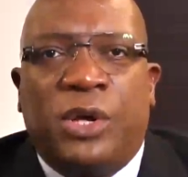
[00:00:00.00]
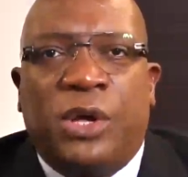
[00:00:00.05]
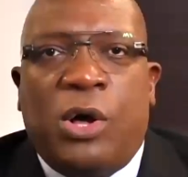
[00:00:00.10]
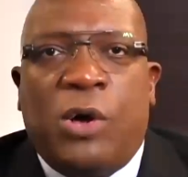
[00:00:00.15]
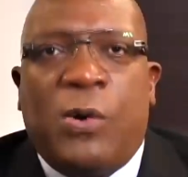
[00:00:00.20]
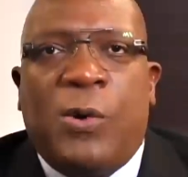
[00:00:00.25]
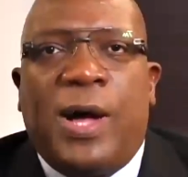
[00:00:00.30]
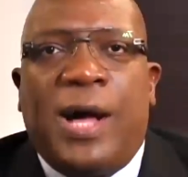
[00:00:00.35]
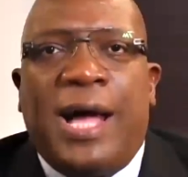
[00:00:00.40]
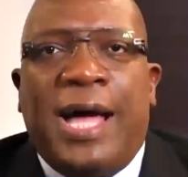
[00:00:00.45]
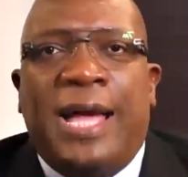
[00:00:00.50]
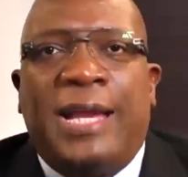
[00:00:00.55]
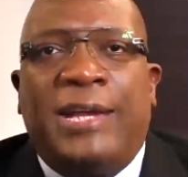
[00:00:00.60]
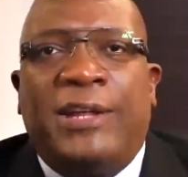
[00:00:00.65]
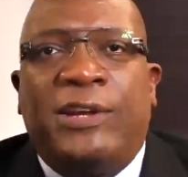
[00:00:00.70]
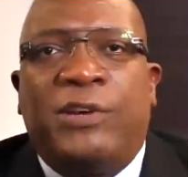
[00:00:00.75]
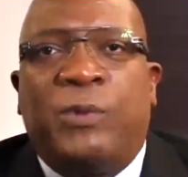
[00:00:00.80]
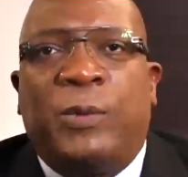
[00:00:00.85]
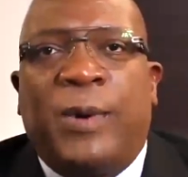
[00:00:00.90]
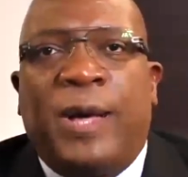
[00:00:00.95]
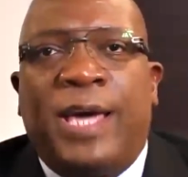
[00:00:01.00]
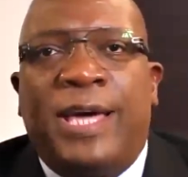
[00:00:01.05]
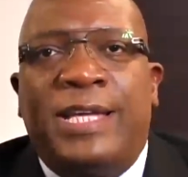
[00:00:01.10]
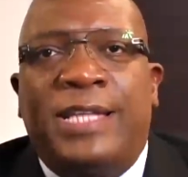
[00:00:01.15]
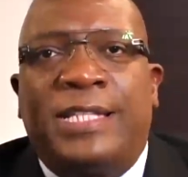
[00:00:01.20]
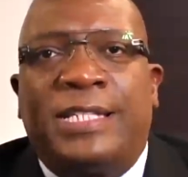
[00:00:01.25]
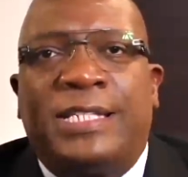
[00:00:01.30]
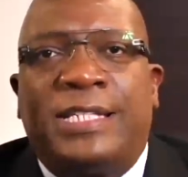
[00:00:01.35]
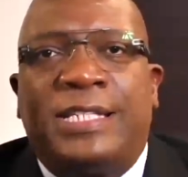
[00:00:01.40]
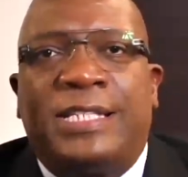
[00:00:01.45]
our island-wide
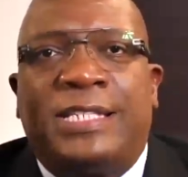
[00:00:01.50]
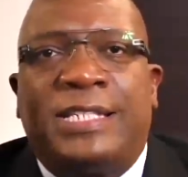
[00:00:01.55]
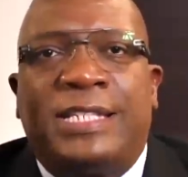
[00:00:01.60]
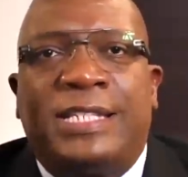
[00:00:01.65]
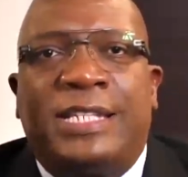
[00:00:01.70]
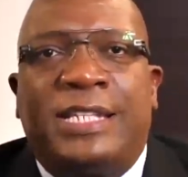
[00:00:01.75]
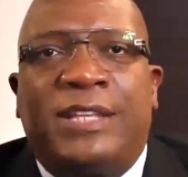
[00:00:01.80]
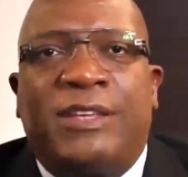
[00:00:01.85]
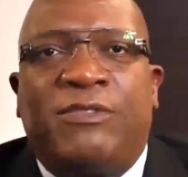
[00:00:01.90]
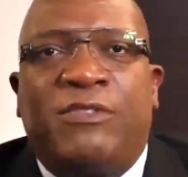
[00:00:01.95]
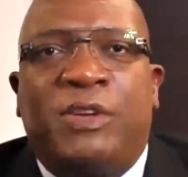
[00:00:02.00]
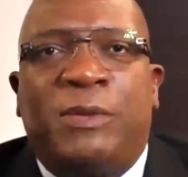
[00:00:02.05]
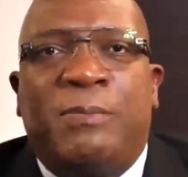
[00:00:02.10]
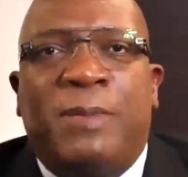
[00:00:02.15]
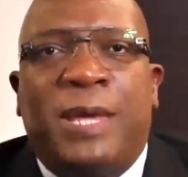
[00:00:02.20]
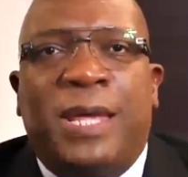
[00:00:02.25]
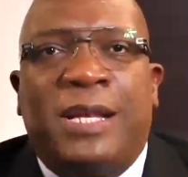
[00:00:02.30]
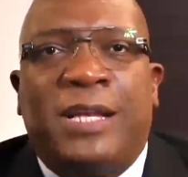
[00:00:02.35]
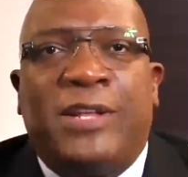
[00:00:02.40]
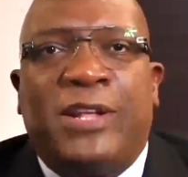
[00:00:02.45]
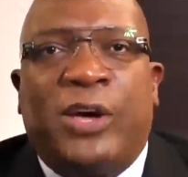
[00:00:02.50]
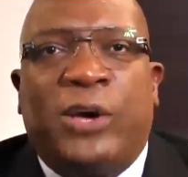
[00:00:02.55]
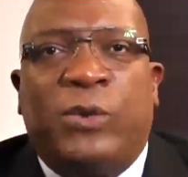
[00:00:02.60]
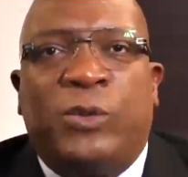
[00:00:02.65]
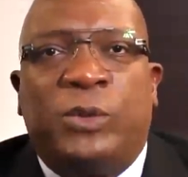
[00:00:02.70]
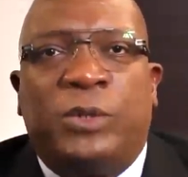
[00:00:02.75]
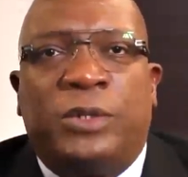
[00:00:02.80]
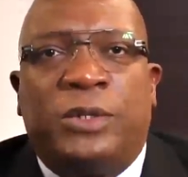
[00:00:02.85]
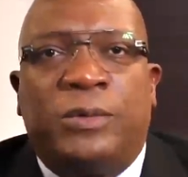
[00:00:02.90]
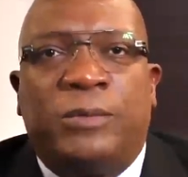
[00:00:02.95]
CCTV build-out,